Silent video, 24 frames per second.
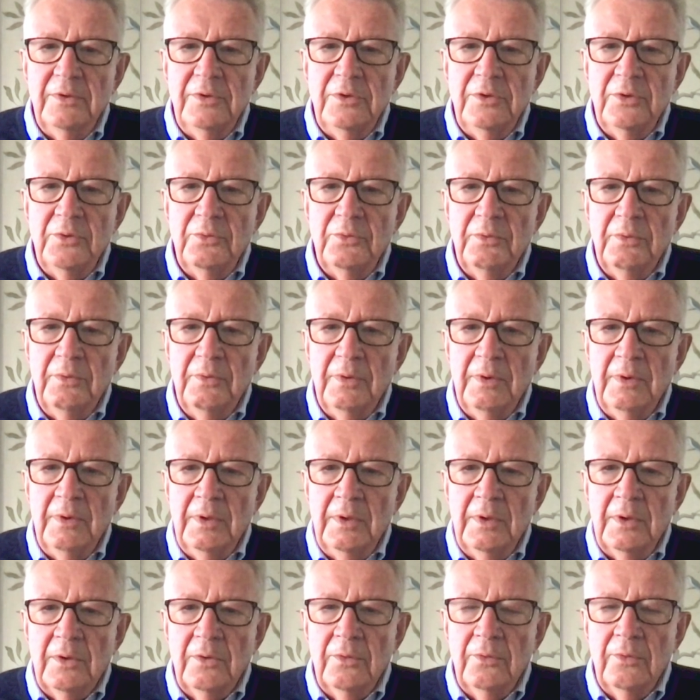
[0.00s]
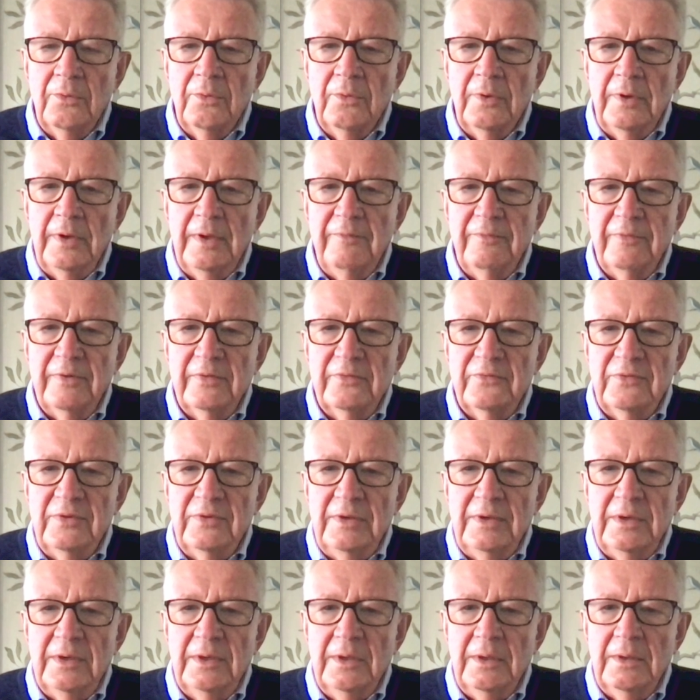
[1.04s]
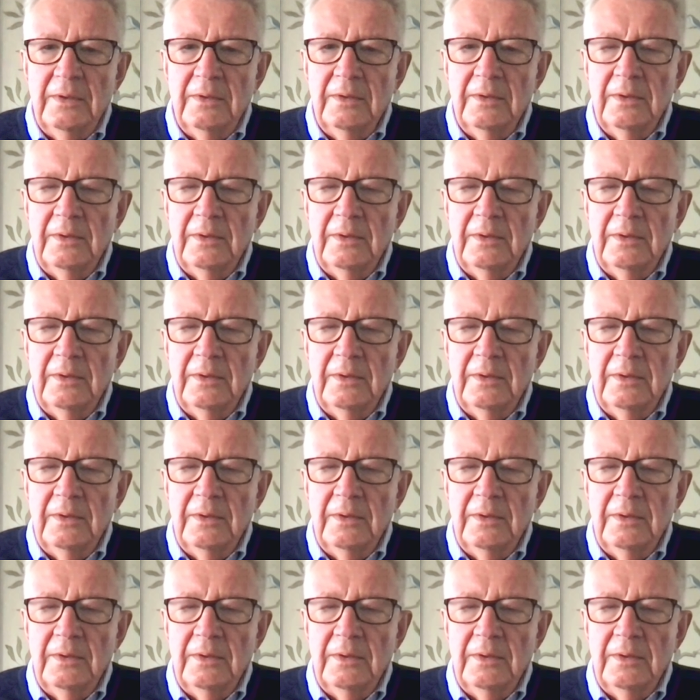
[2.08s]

a new corona vaccine,